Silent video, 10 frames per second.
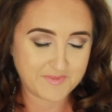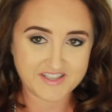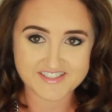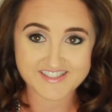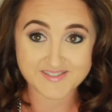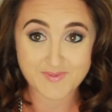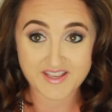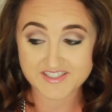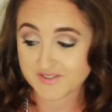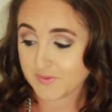because this
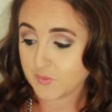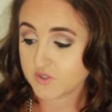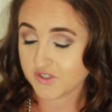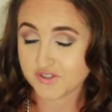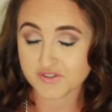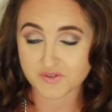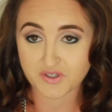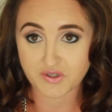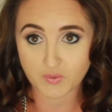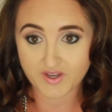makes you just
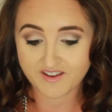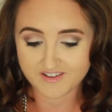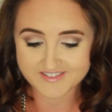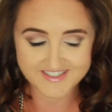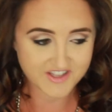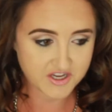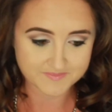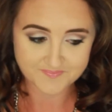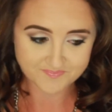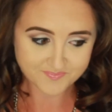look great all day long.